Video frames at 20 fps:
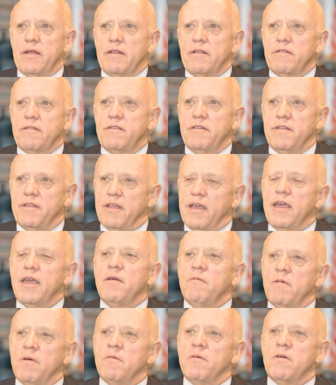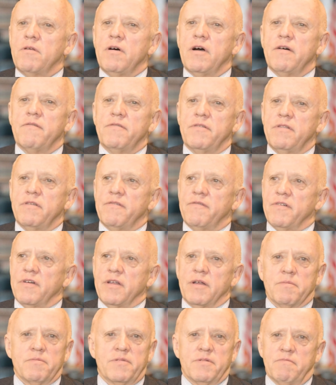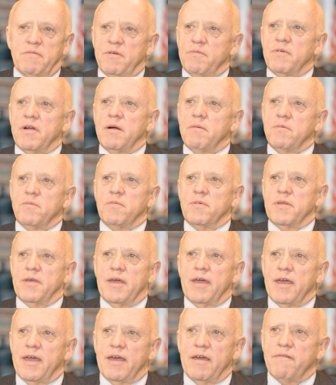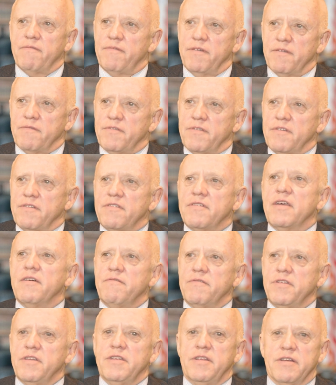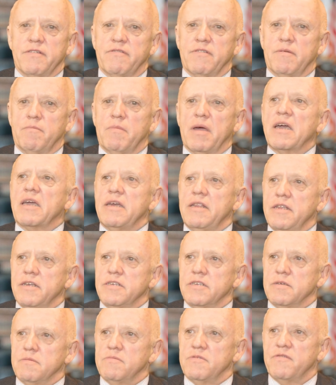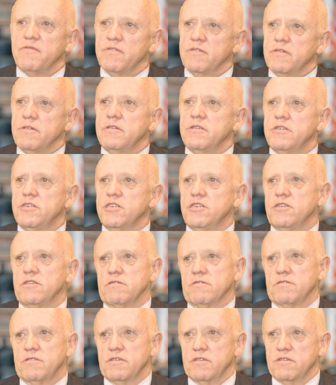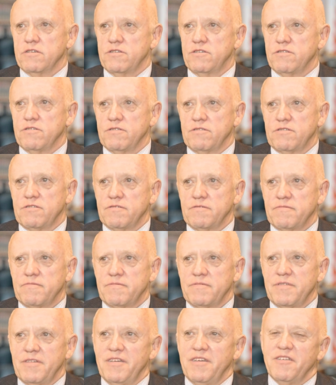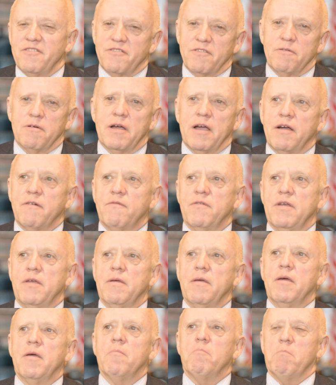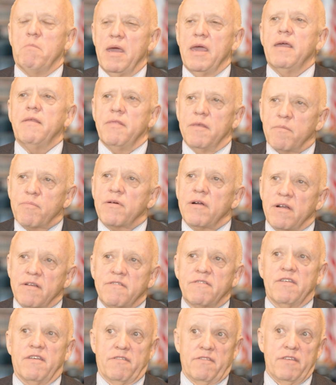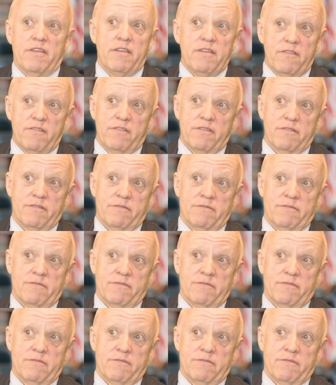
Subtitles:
Today we went off and developed, and we probably have 50, 70 different mechanisms for digital signatures. So have we made the process easier?